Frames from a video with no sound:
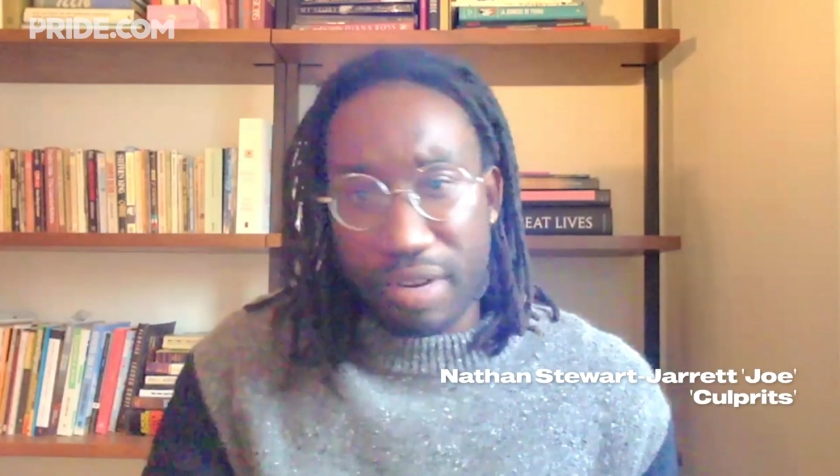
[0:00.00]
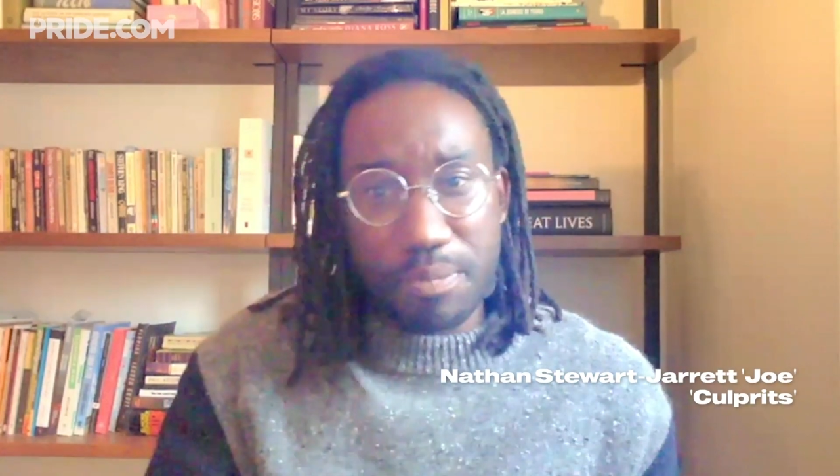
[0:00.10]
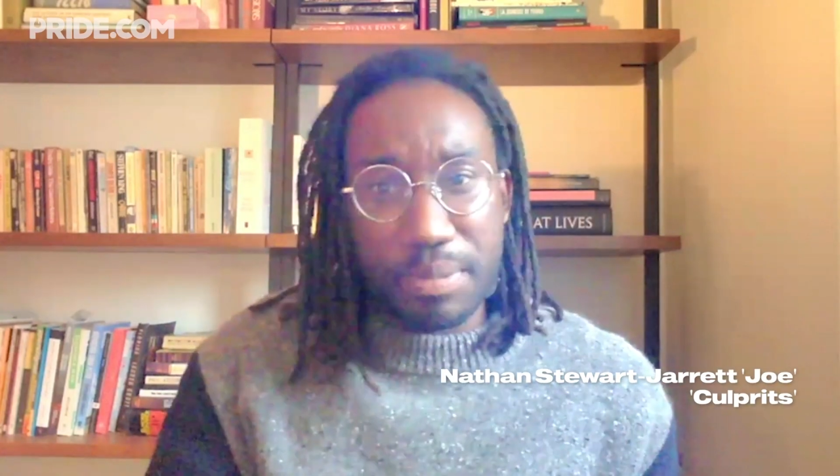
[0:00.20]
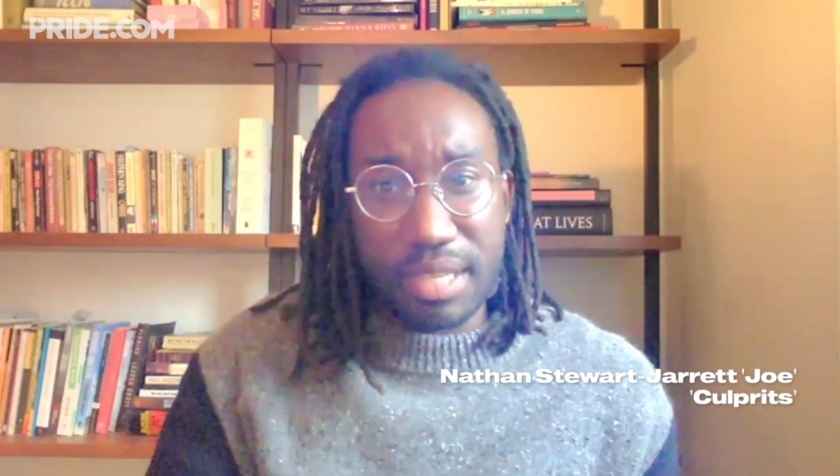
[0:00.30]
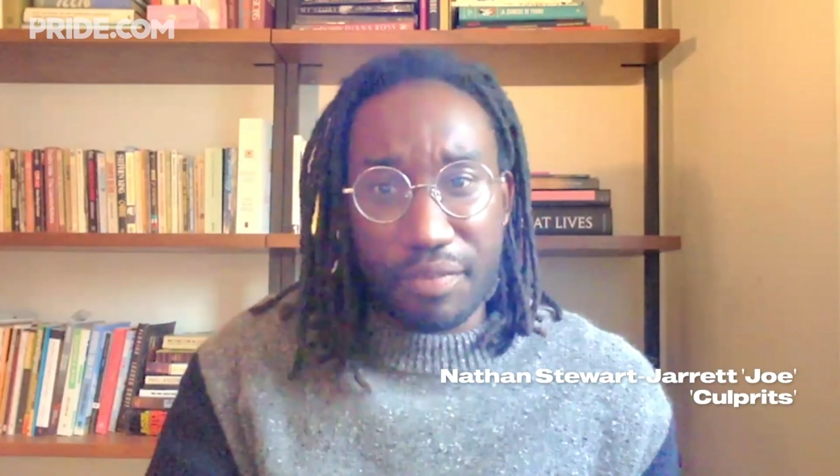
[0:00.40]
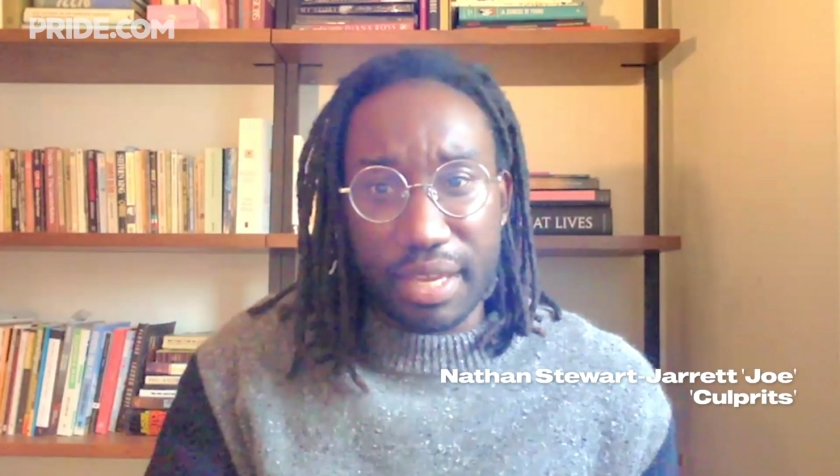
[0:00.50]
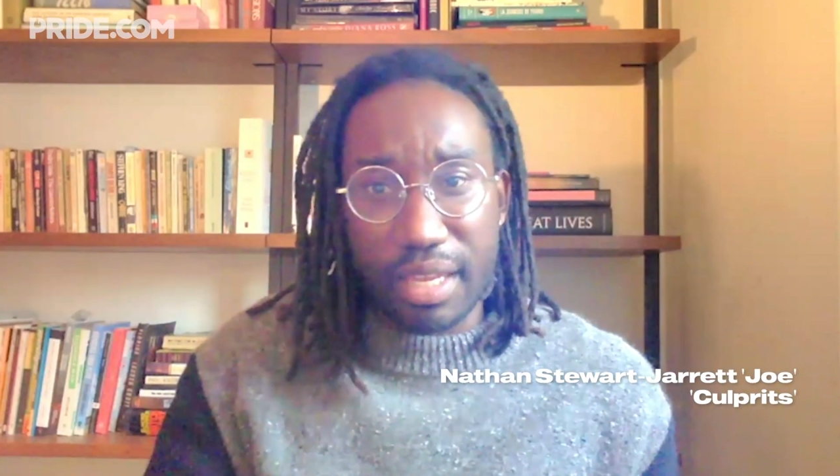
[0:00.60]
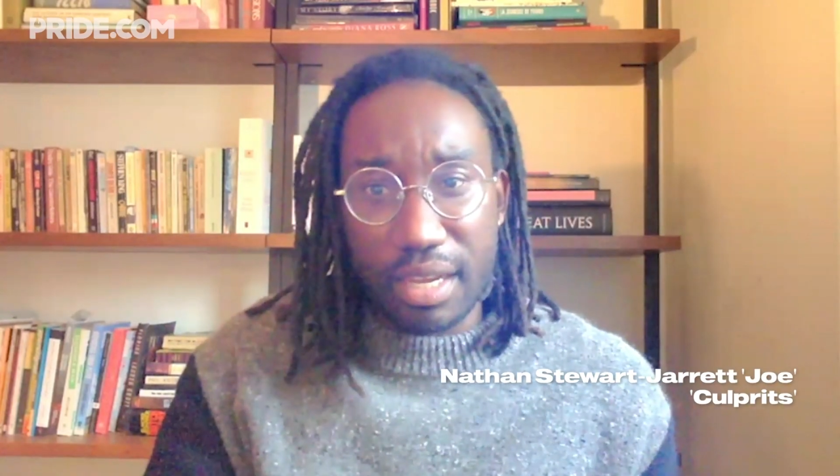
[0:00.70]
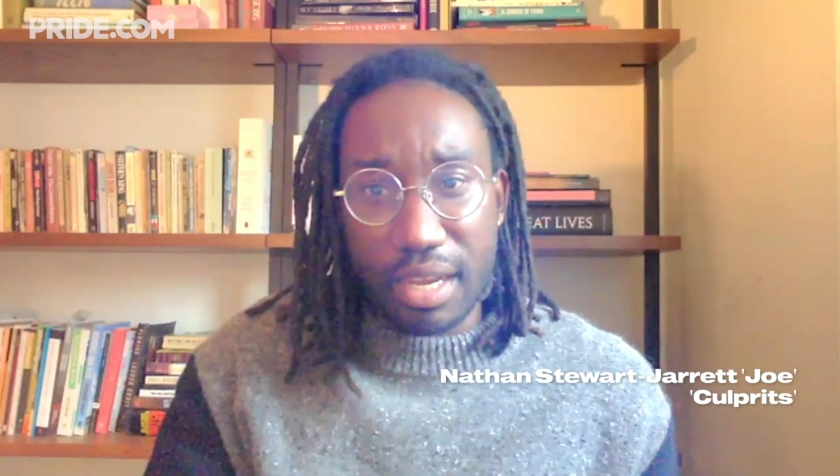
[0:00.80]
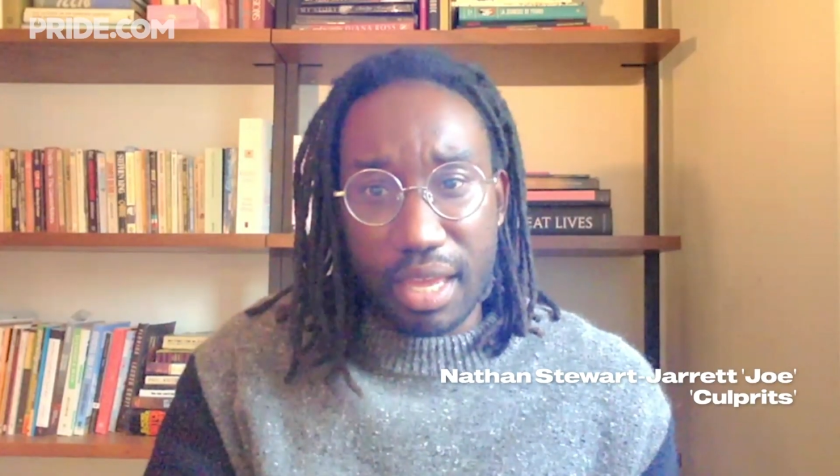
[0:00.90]
very specific
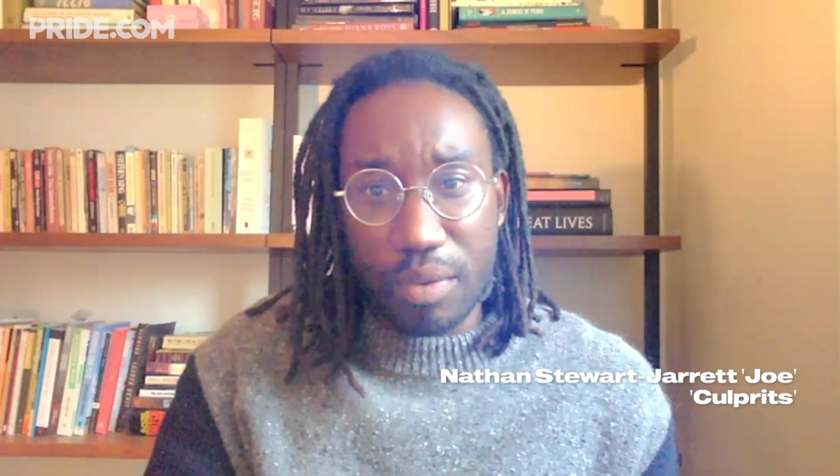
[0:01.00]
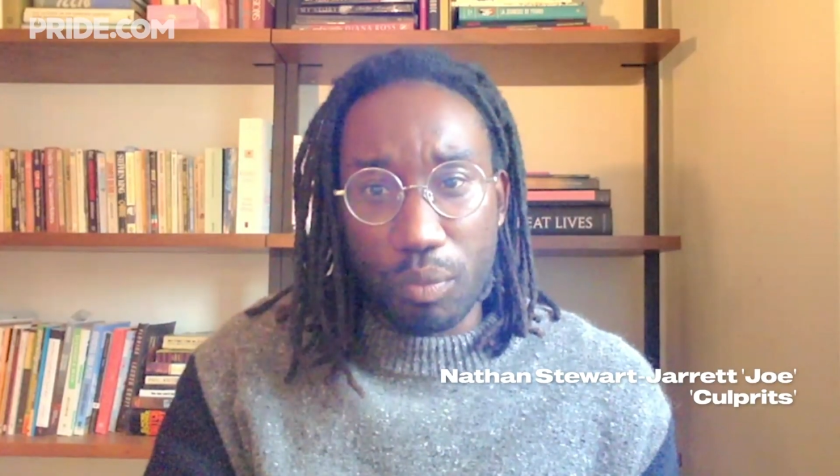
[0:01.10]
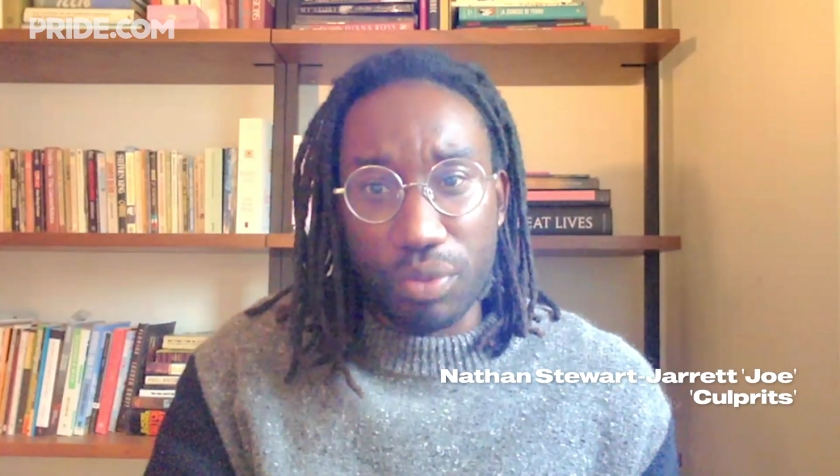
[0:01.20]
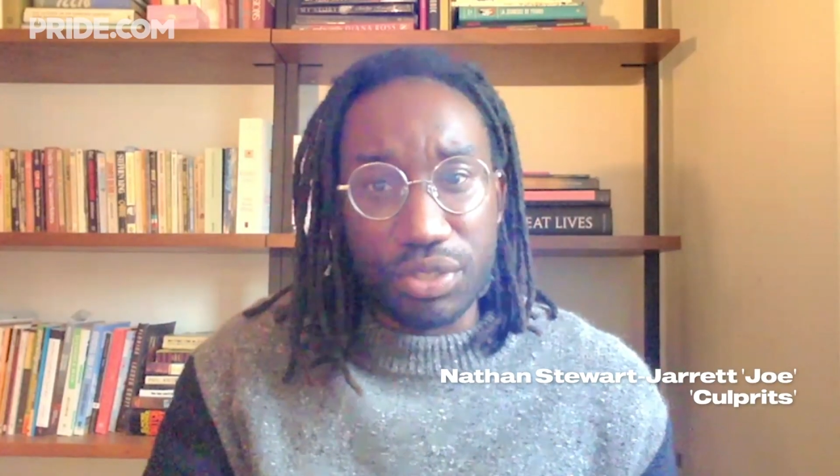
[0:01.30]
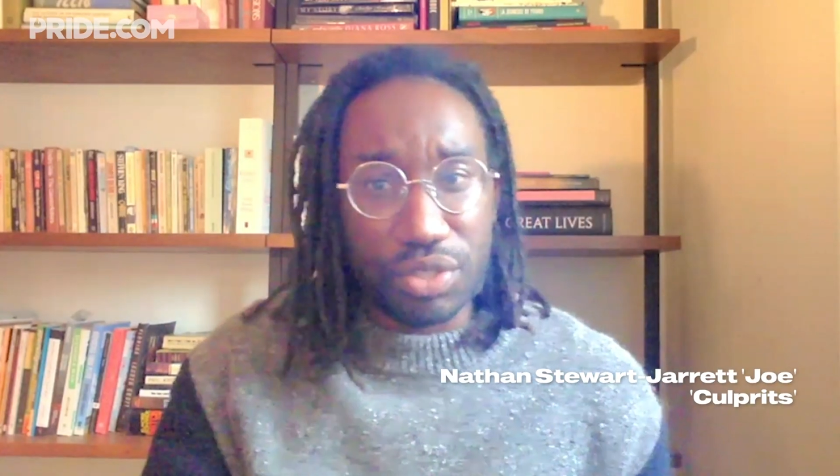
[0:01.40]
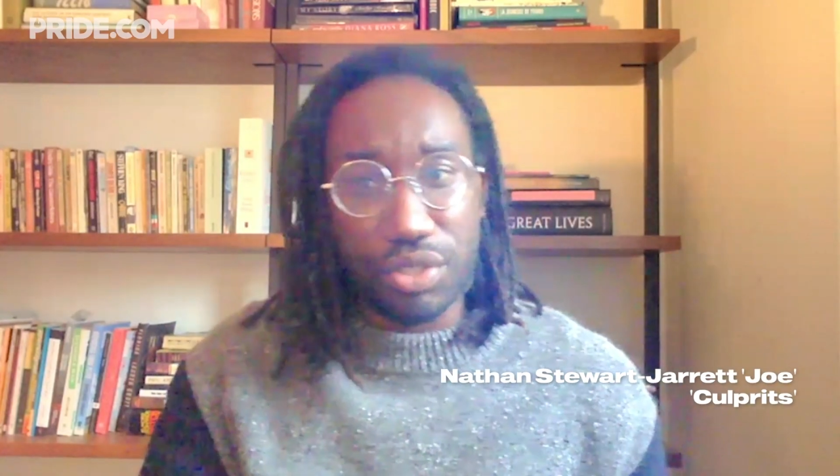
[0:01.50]
in wanting